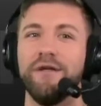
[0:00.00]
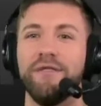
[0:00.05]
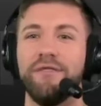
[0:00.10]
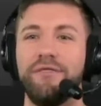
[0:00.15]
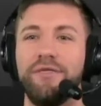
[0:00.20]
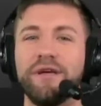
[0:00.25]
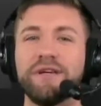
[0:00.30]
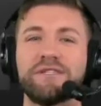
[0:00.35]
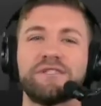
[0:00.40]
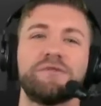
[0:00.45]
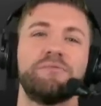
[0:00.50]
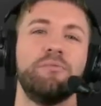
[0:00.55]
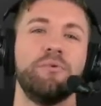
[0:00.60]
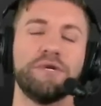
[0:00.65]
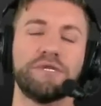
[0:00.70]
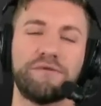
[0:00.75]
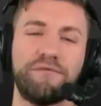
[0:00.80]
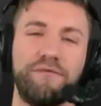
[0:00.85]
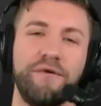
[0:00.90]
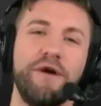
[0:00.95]
this
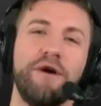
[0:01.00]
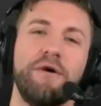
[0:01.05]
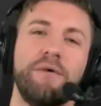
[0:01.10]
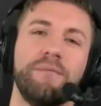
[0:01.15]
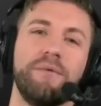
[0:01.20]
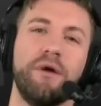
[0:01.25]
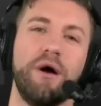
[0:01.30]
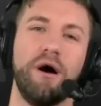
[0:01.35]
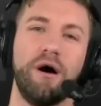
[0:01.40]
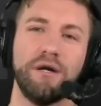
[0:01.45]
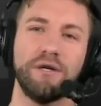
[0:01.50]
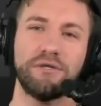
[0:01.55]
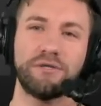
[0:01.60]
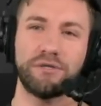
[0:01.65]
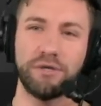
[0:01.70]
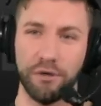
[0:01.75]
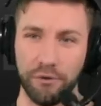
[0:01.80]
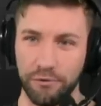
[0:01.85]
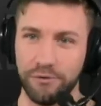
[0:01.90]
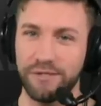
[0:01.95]
was filmed on
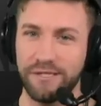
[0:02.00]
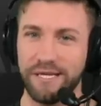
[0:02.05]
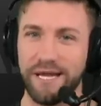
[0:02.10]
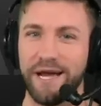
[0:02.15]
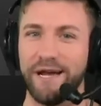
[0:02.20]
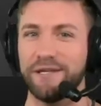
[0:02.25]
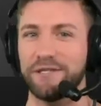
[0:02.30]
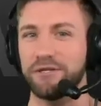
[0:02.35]
Tuesday,